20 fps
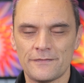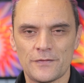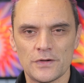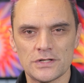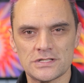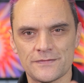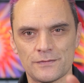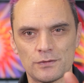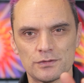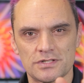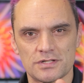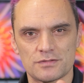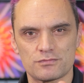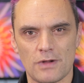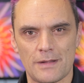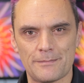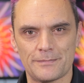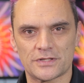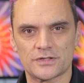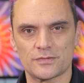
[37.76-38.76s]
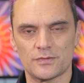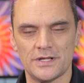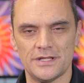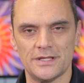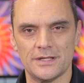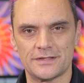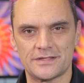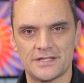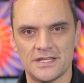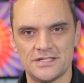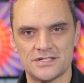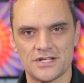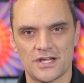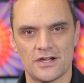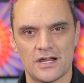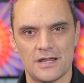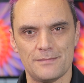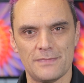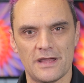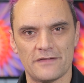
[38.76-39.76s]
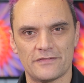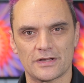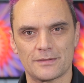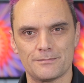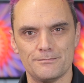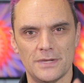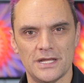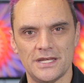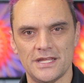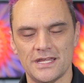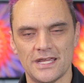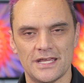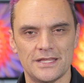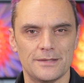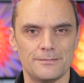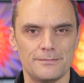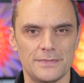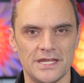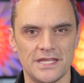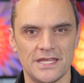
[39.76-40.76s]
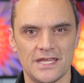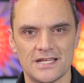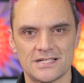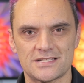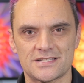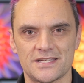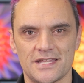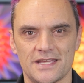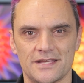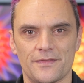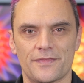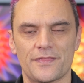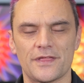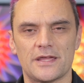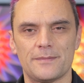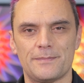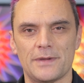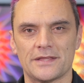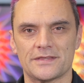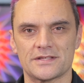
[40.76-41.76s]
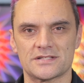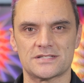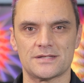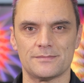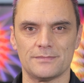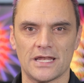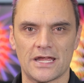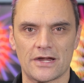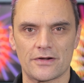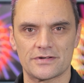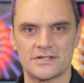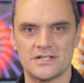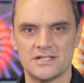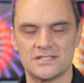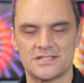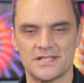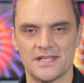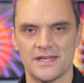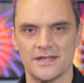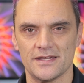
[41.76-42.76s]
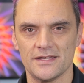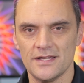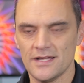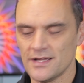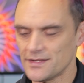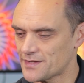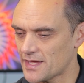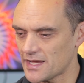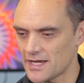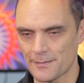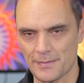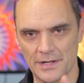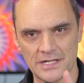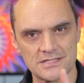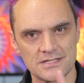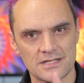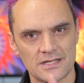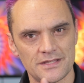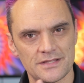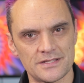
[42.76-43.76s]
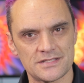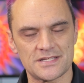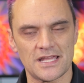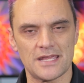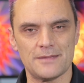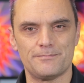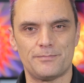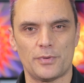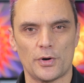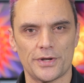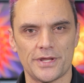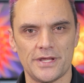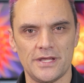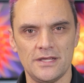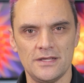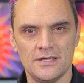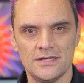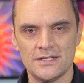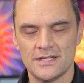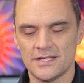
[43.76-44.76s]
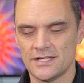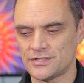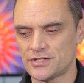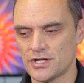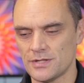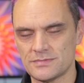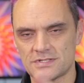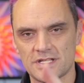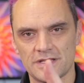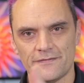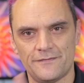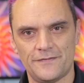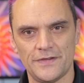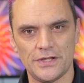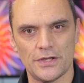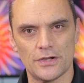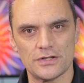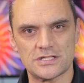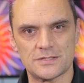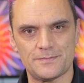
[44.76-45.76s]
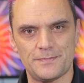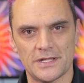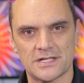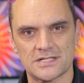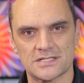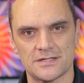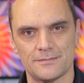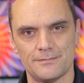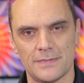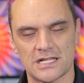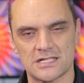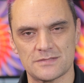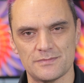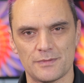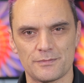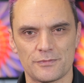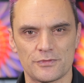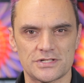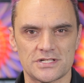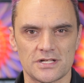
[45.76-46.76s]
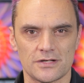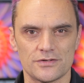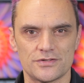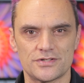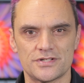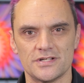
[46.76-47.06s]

we first of all just run between the DJI Mavic Mini and the Mini SE and think about the similarities there, they are basically the same body. In terms of the video specs, the maximum resolution